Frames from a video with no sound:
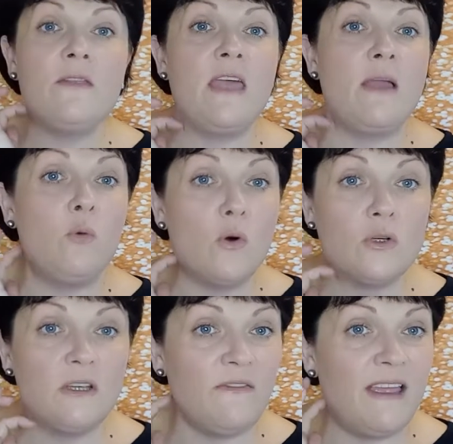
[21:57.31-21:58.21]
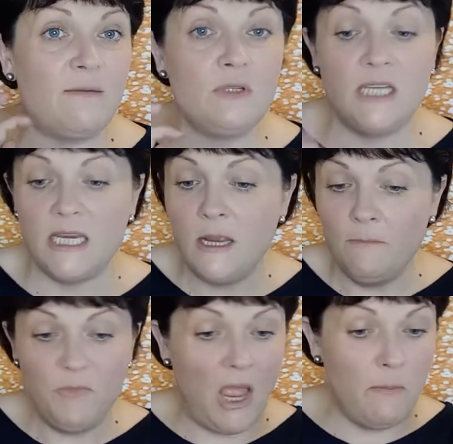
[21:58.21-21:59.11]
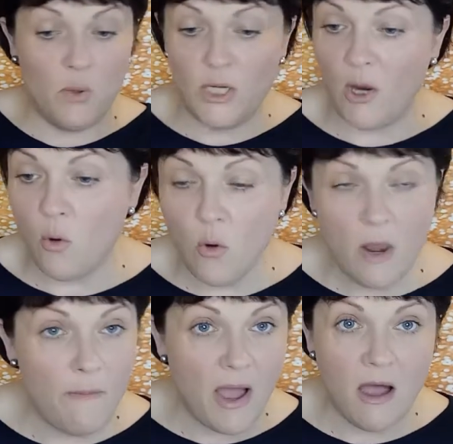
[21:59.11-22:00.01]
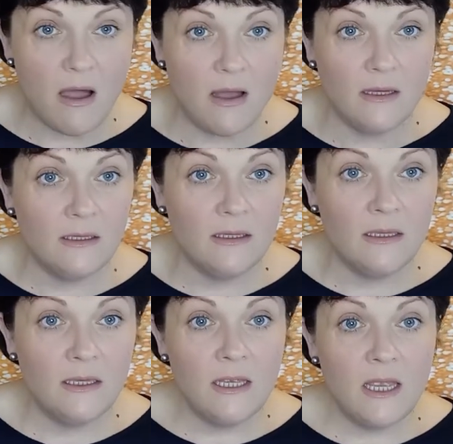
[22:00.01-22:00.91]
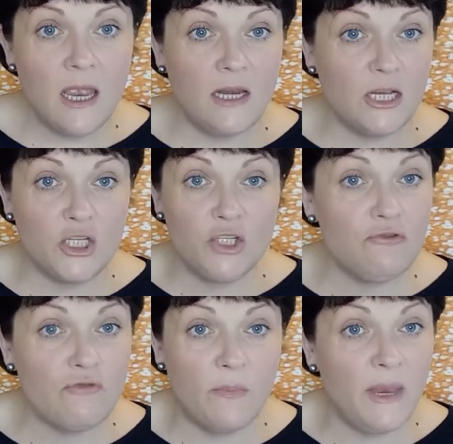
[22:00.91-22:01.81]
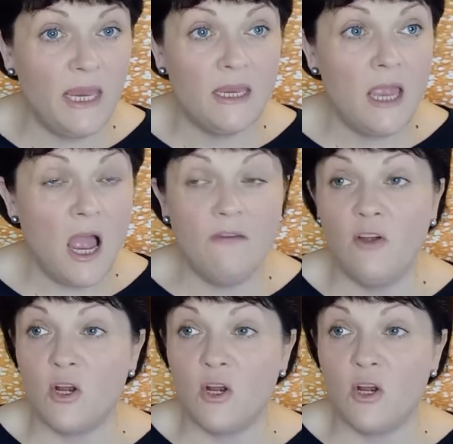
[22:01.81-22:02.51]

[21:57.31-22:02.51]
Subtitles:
Their water fountain, I pull it all apart and I scrub it. I've